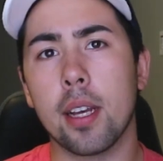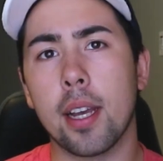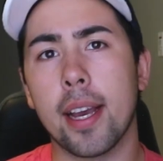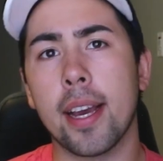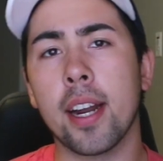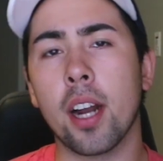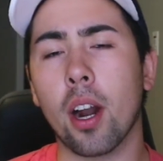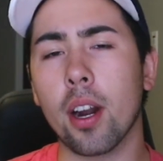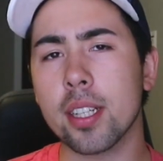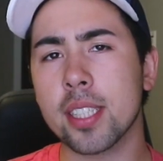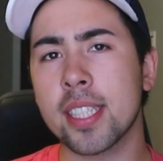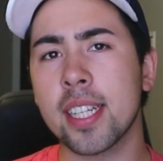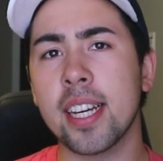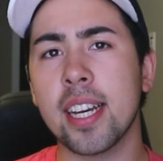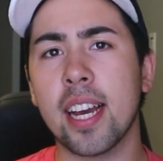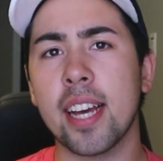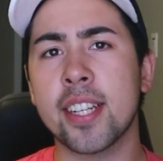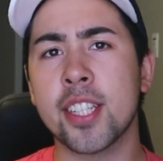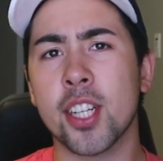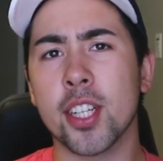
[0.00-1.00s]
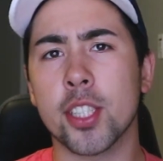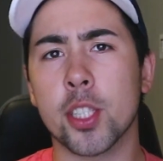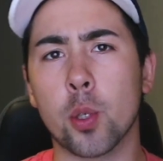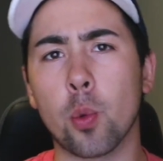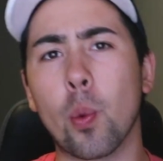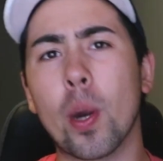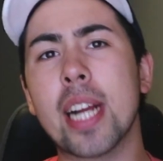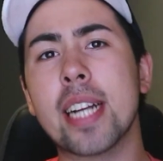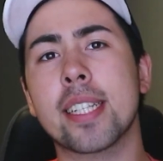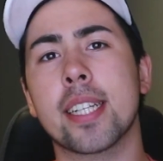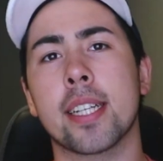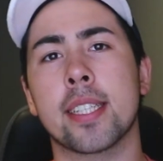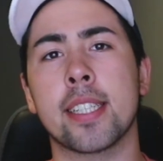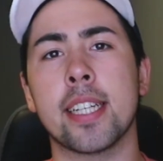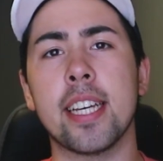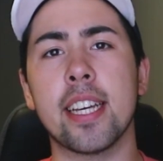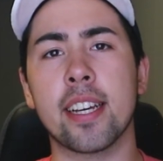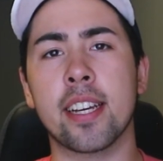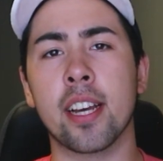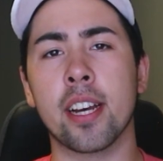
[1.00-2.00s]
And honestly, it's just great to
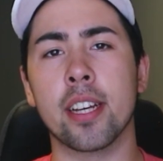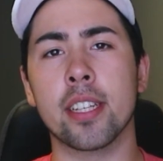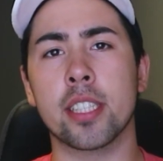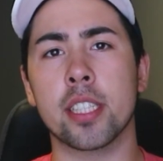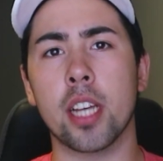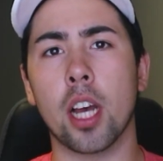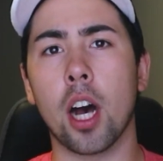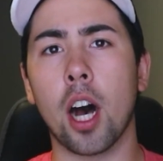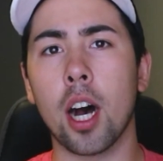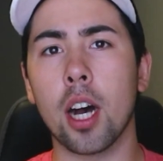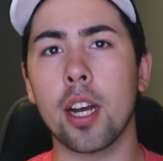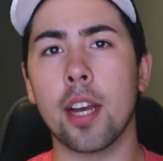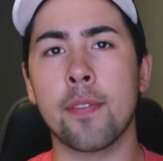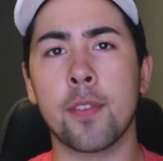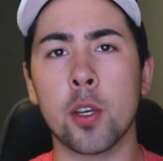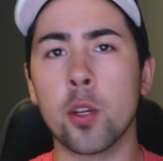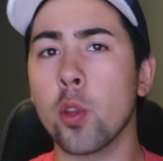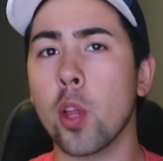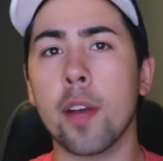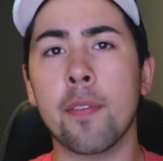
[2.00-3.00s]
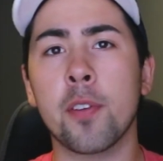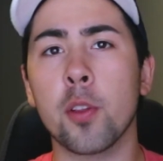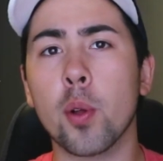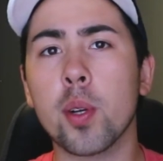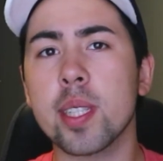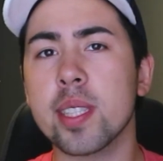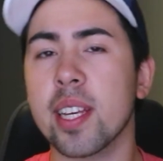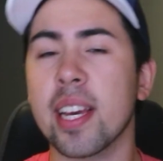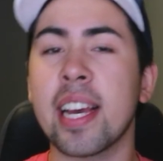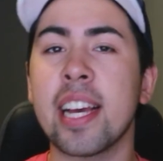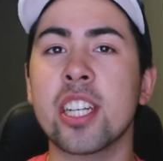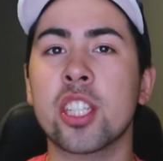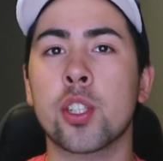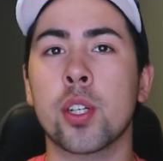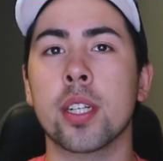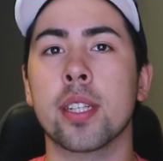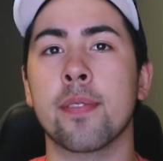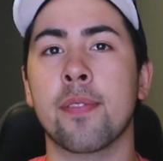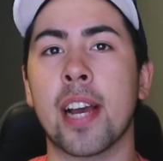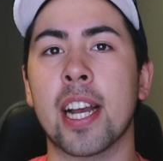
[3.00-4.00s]
see, because if you look at the
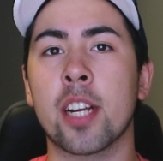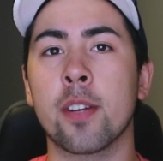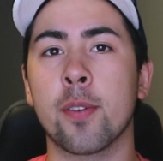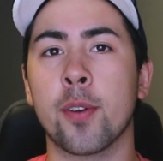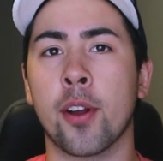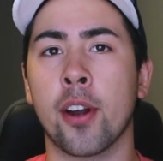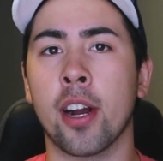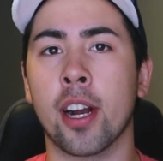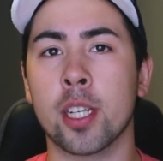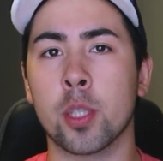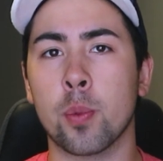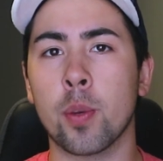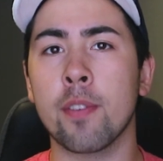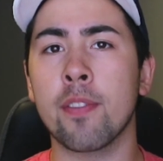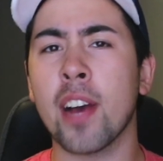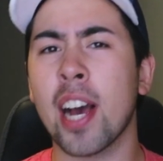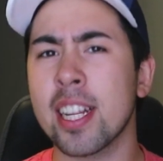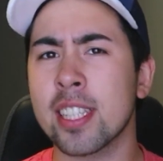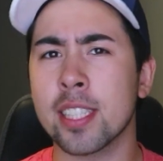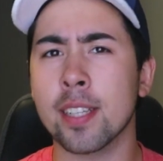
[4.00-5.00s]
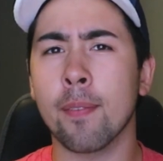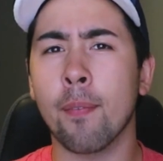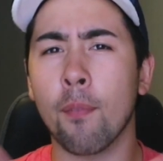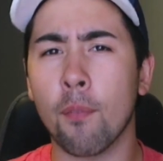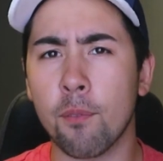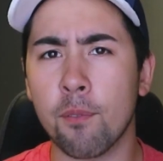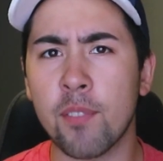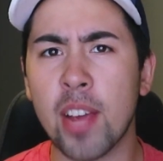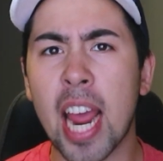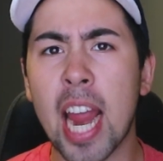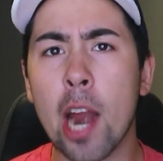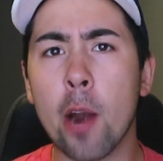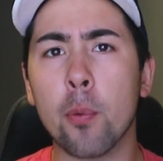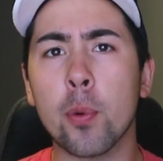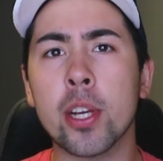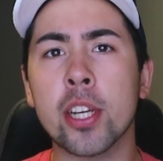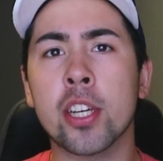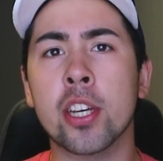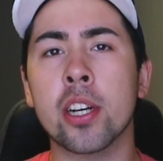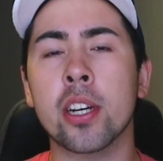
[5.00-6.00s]
history of the Vancouver Canucks, we've had some
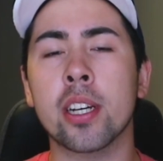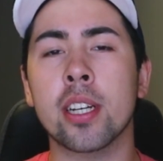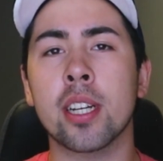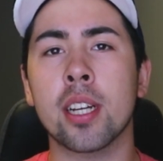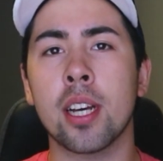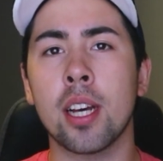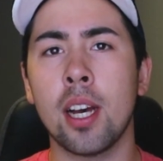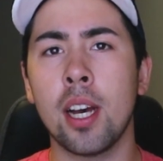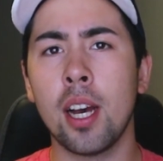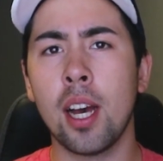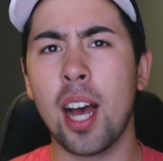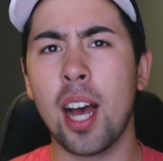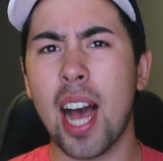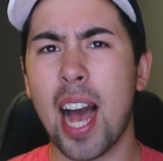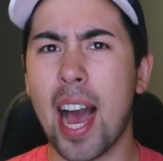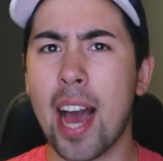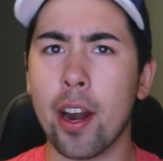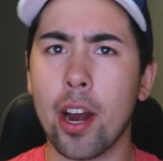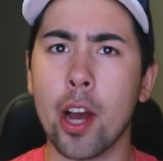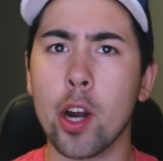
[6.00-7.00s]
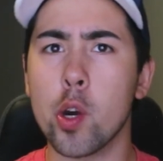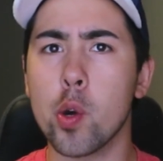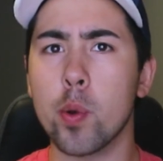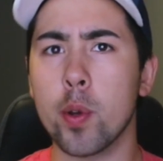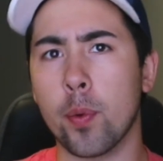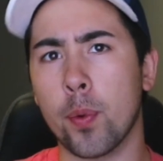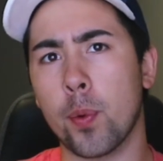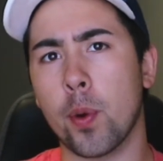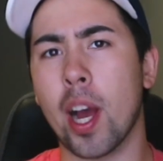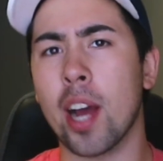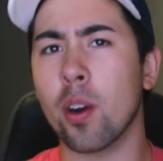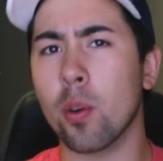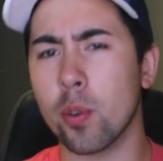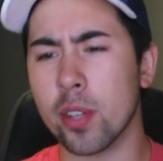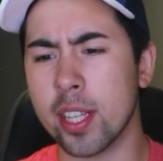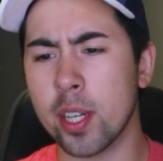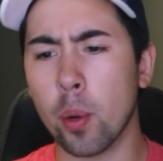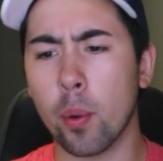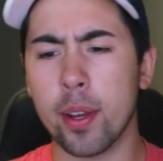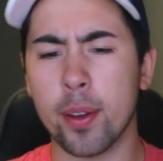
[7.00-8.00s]
very good, I don't
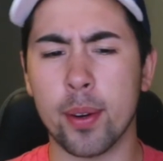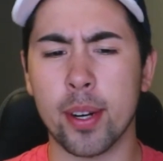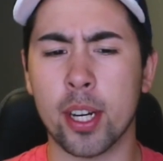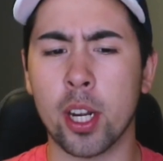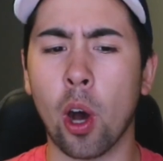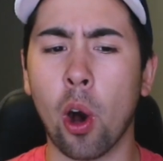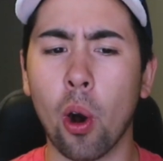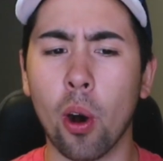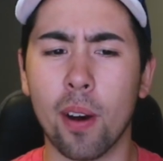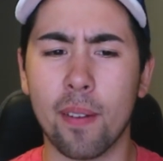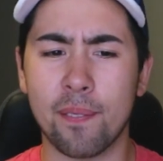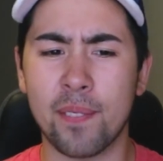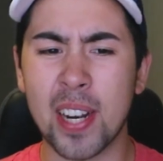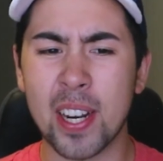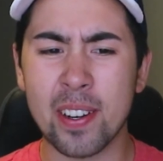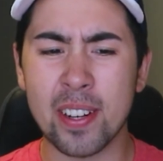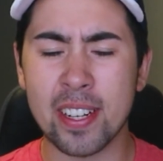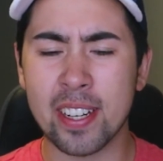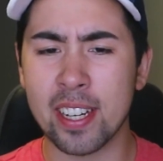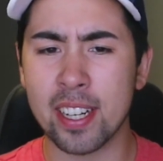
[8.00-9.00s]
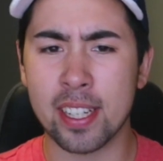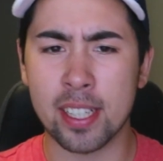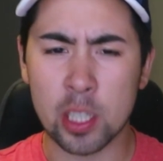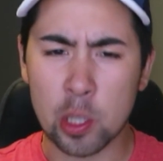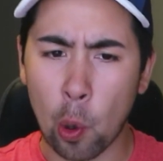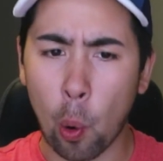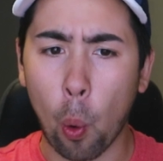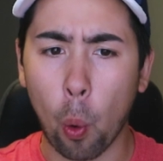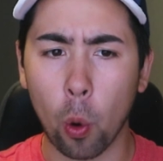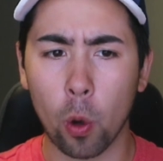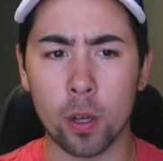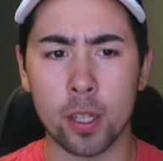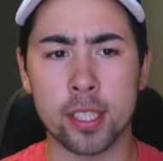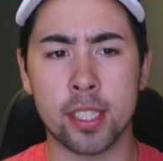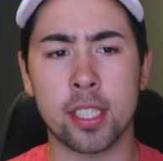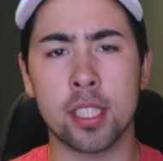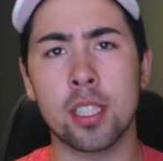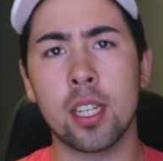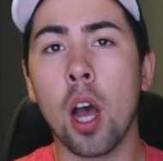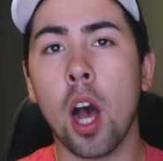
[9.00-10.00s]
really know what you want to call it, very good
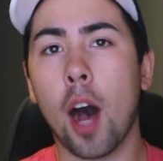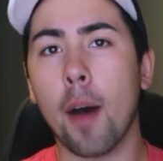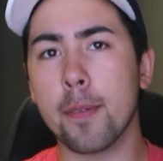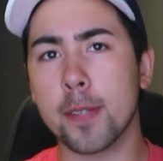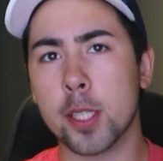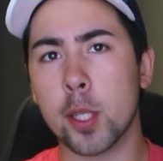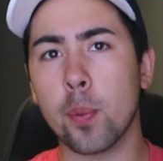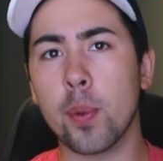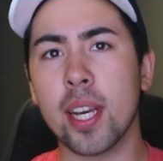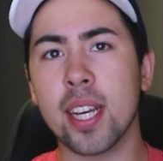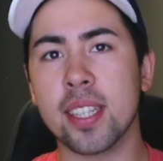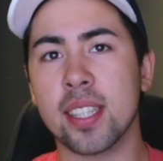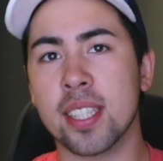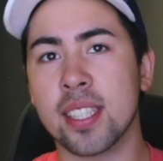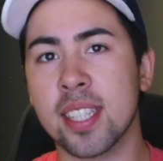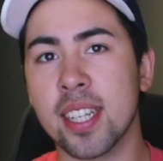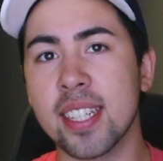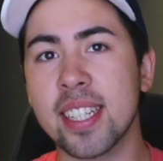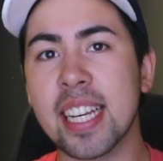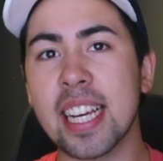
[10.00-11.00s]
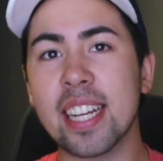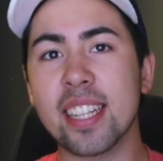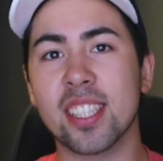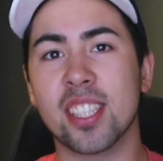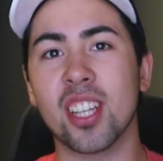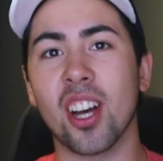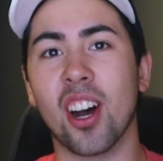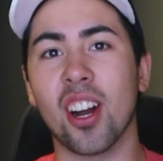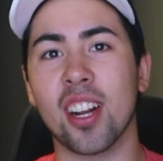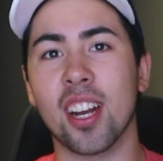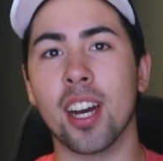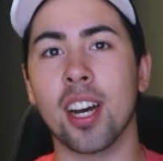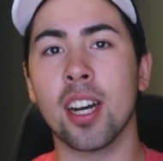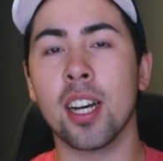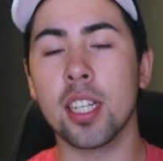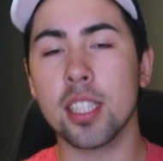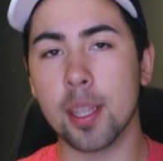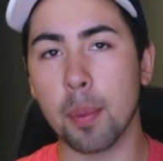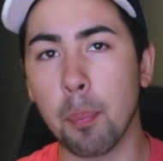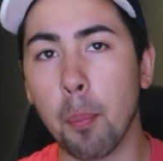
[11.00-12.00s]
cores. Obviously, we had the Sedins saga,
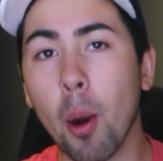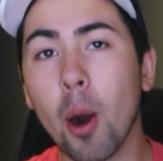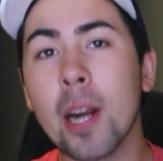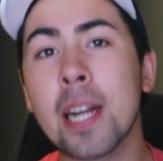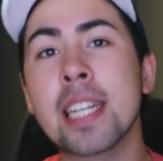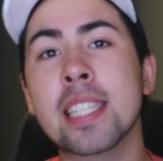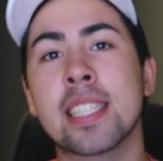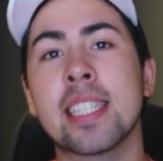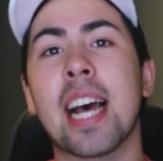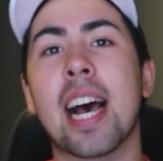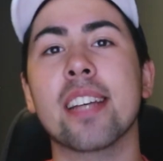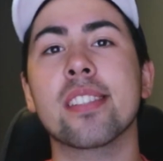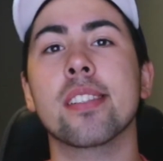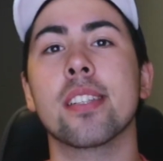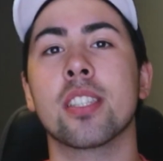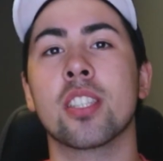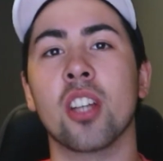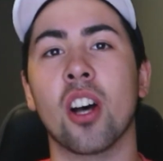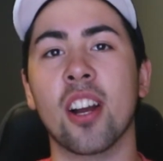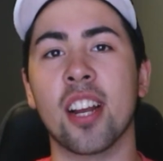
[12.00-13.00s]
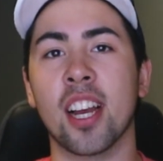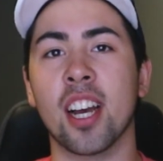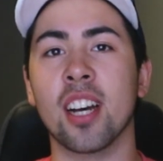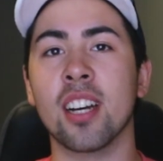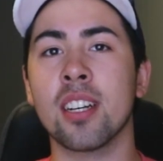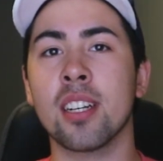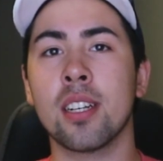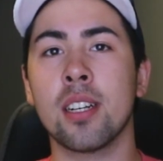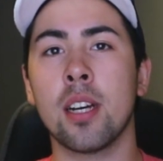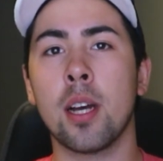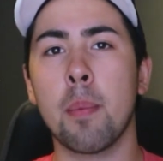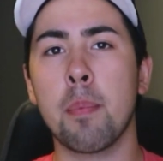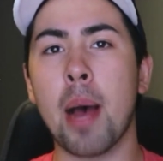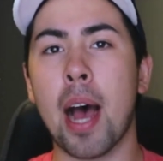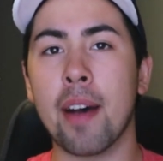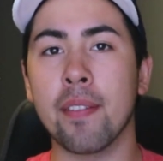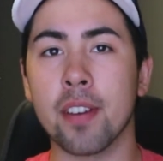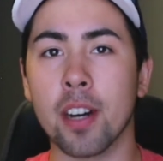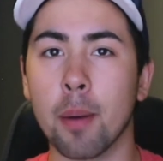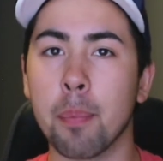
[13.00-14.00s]
the Marcus Naslund saga,
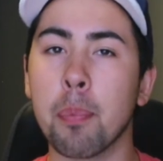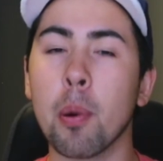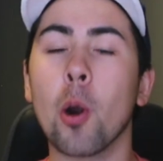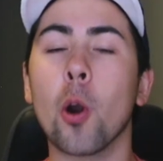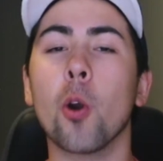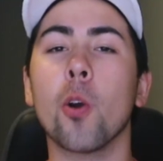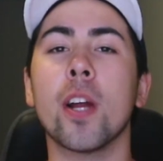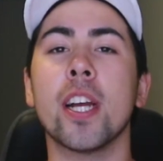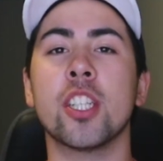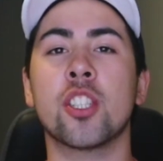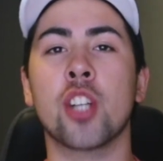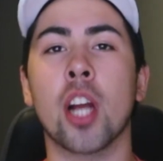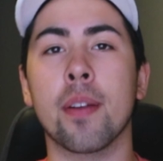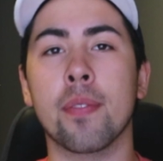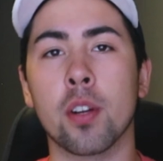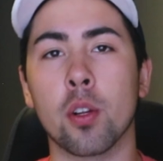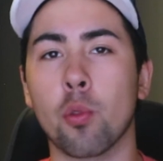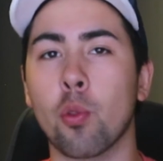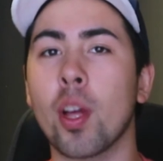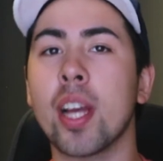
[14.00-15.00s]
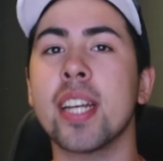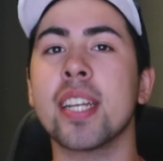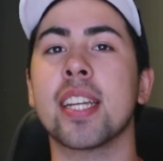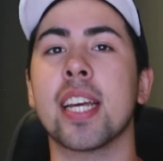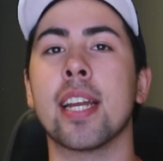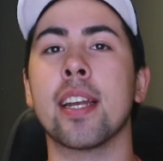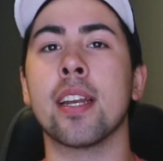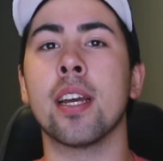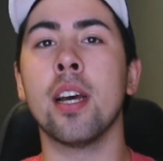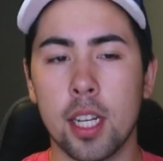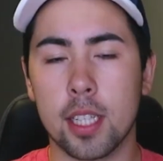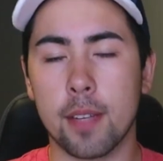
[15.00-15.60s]
Pavel Bure, Trevor Linden.